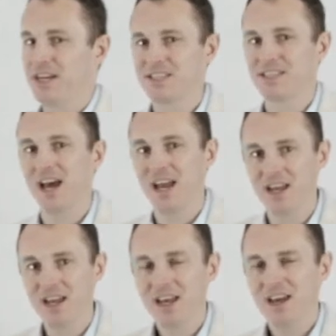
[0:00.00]
they
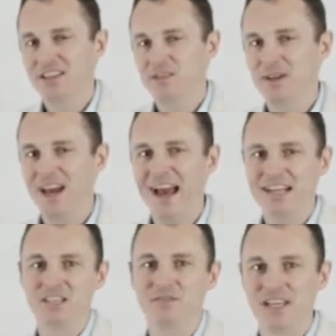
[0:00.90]
say and to be
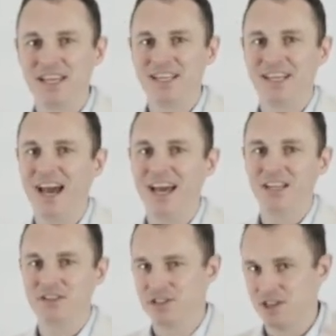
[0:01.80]
actively
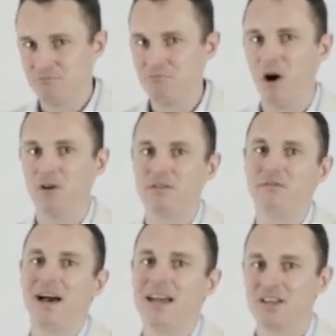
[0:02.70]
engaged and
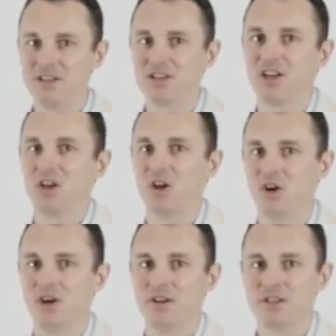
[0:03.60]
motivated to
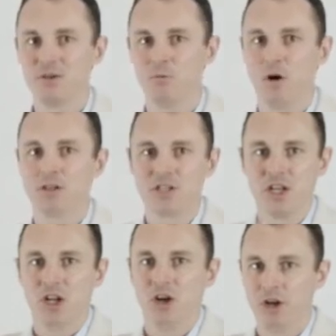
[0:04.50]
learn and to want to
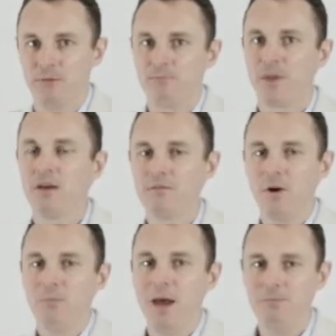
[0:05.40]
learn
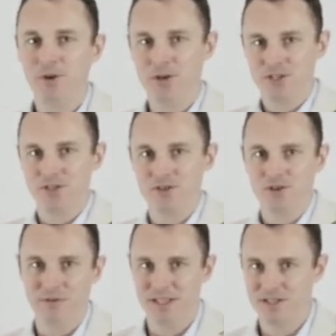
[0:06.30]
from that person
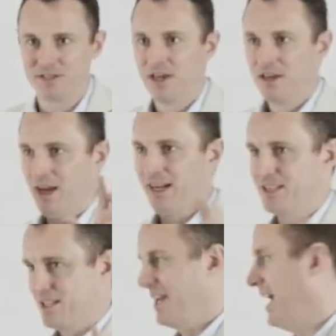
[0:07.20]
who is, I
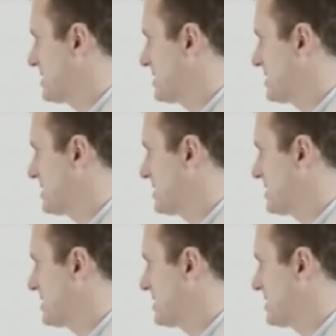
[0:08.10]
guess, the